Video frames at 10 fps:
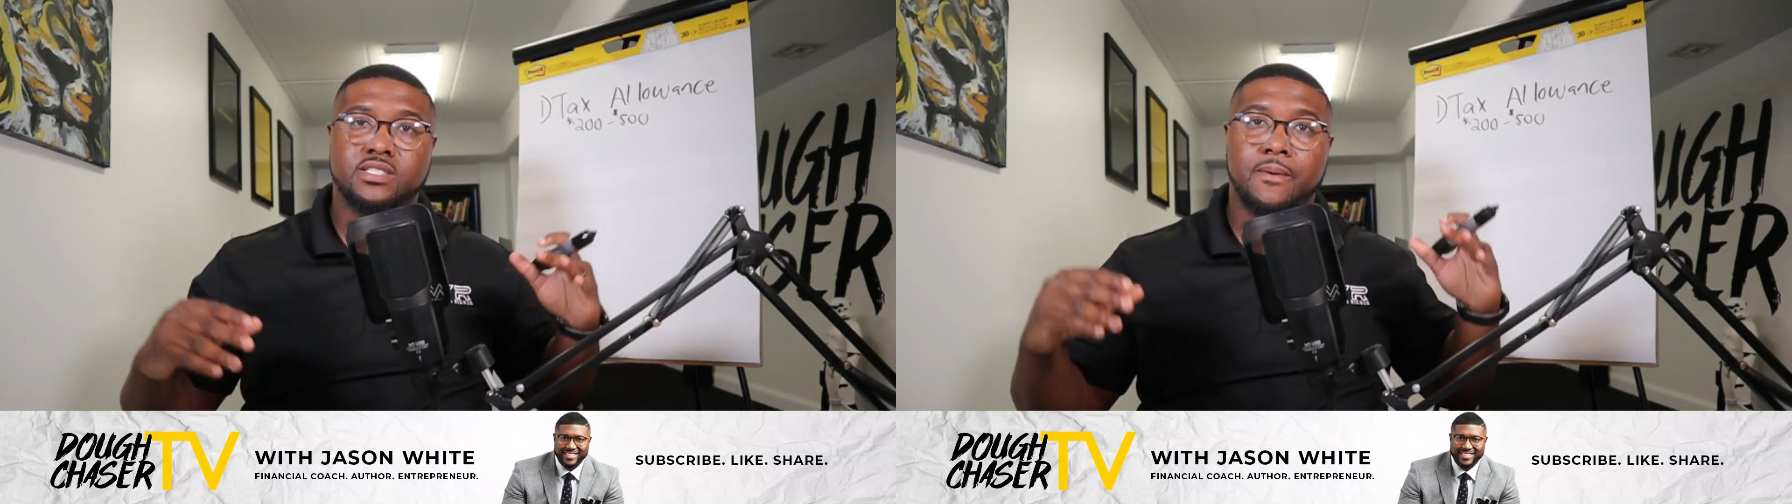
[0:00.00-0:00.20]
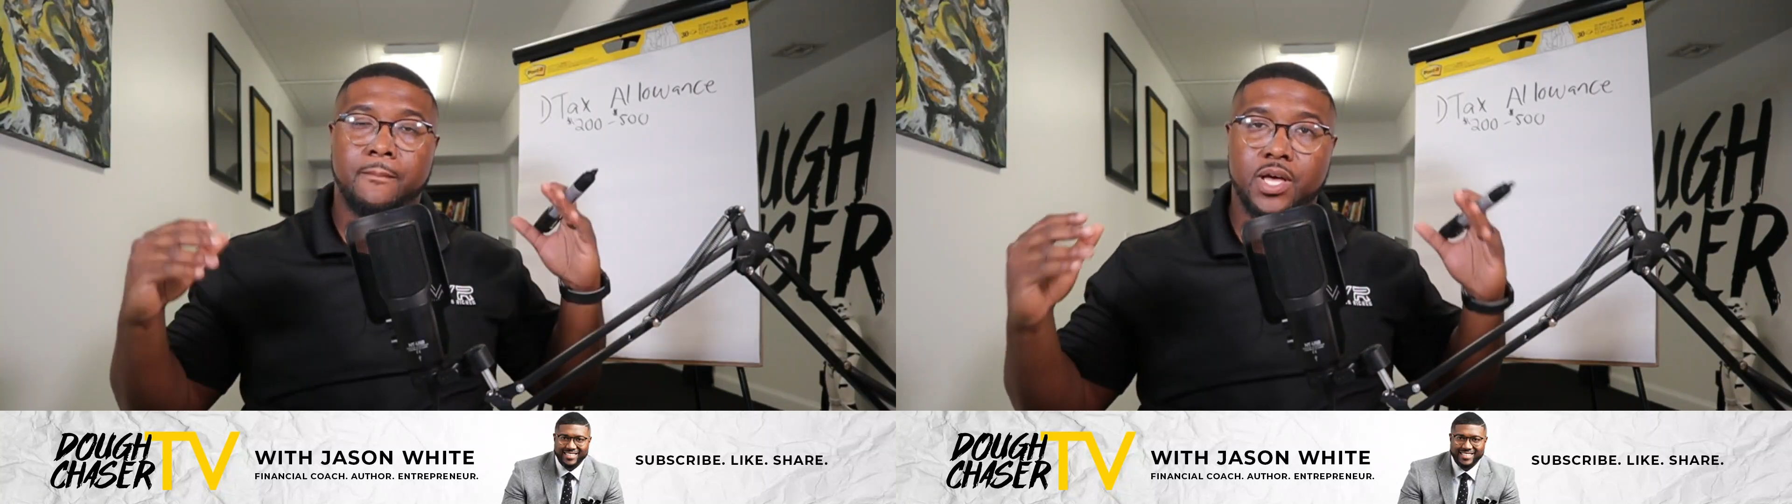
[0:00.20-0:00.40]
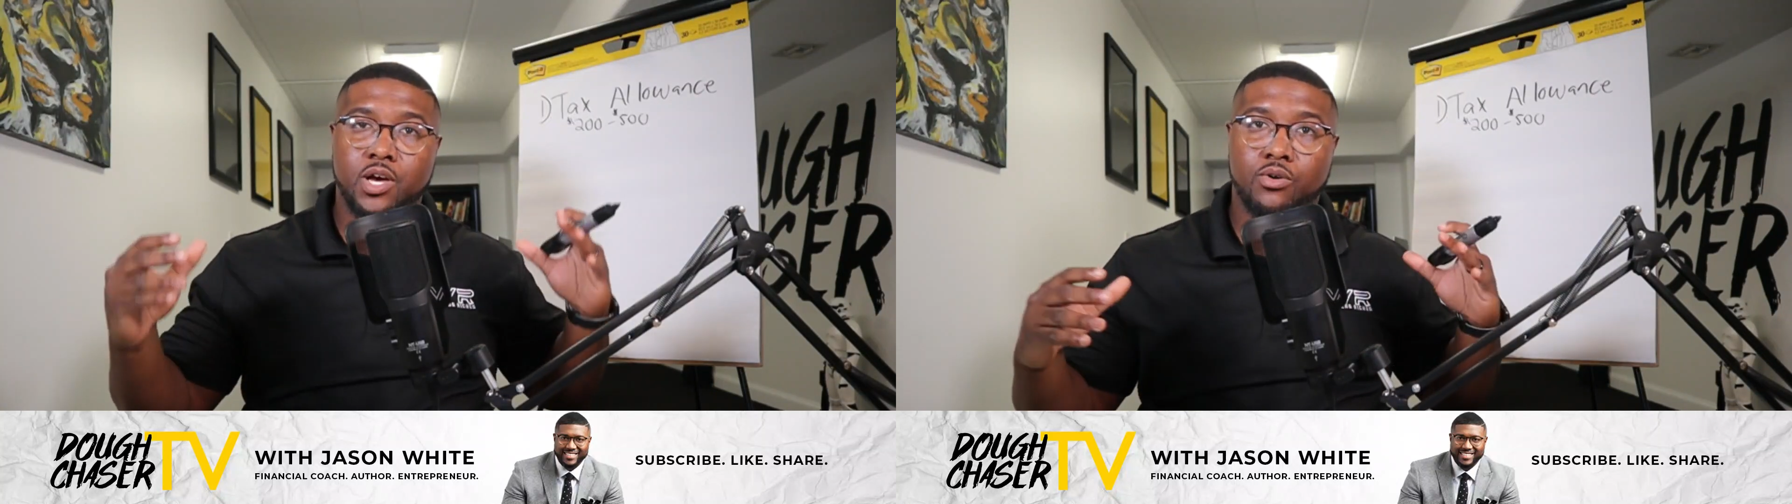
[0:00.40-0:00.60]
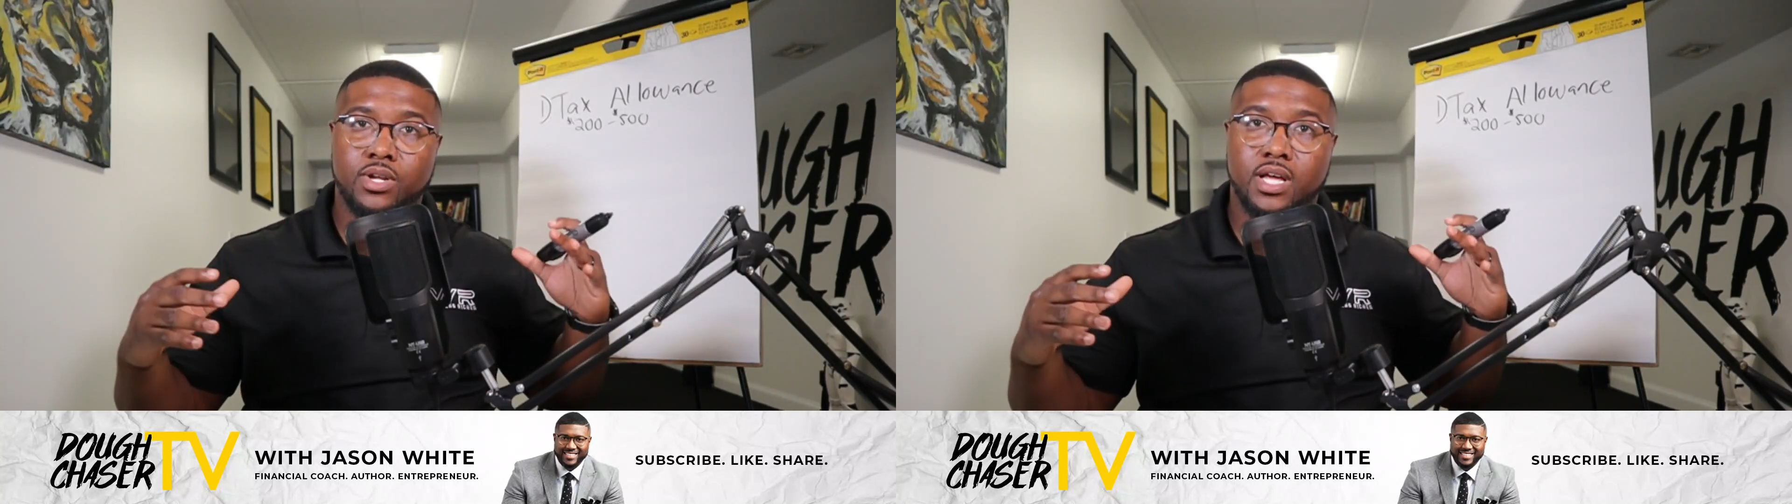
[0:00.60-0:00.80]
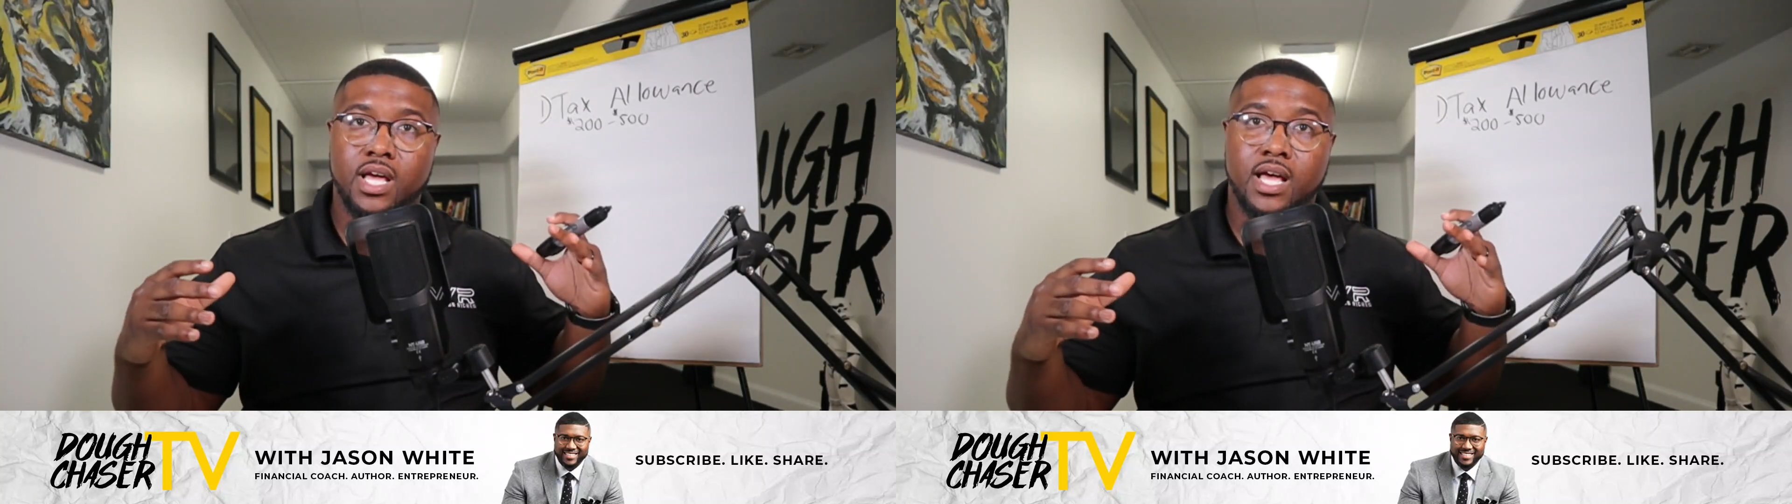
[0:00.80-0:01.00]
to
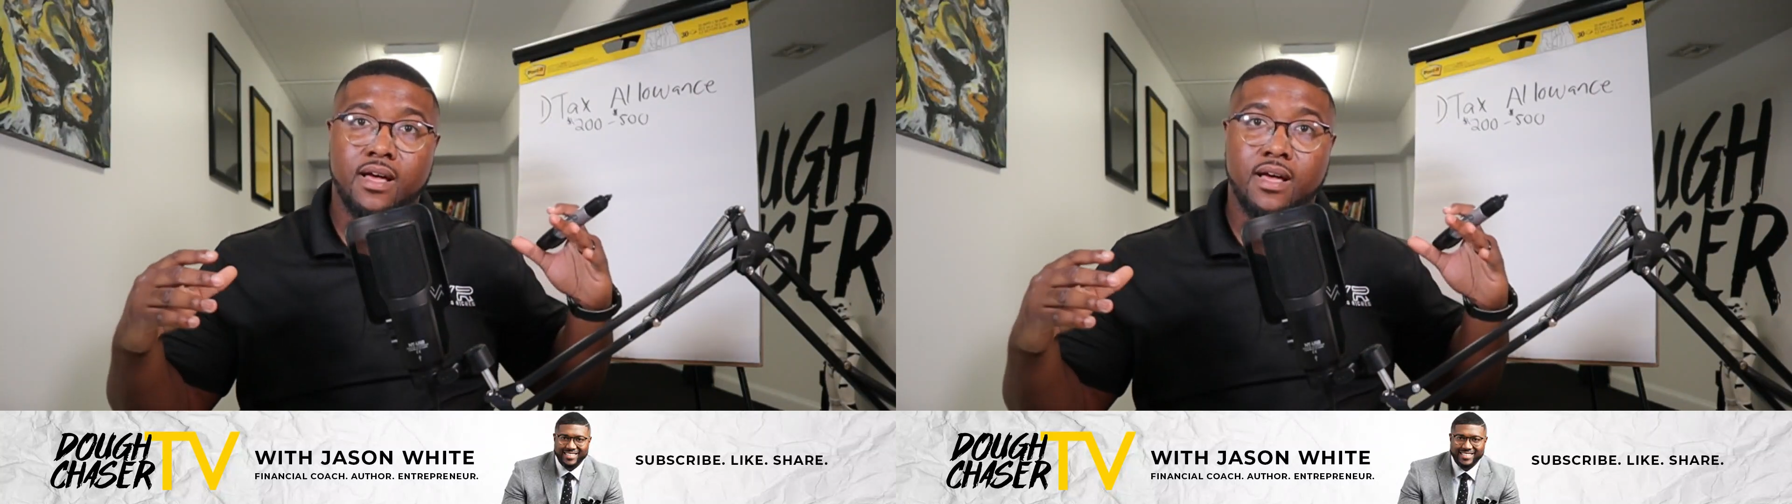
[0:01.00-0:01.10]
build